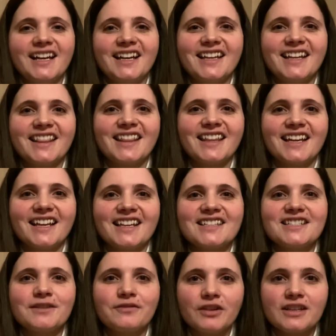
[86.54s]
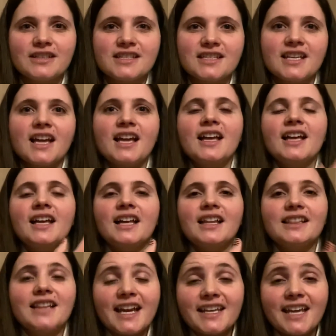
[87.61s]
the different
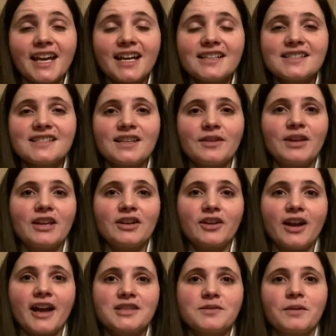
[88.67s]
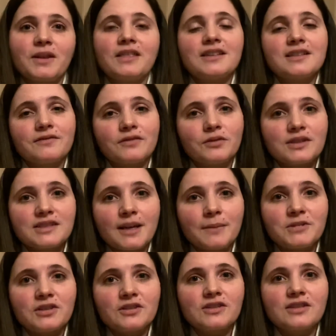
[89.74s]
ligands interact with the different
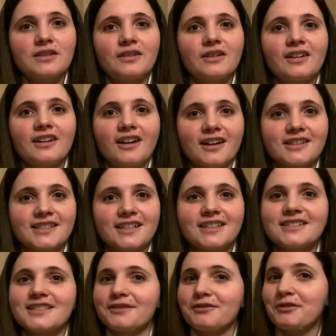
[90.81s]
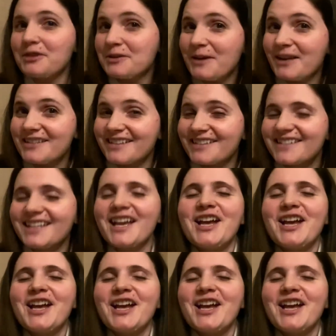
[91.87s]
receptors, causing different responses.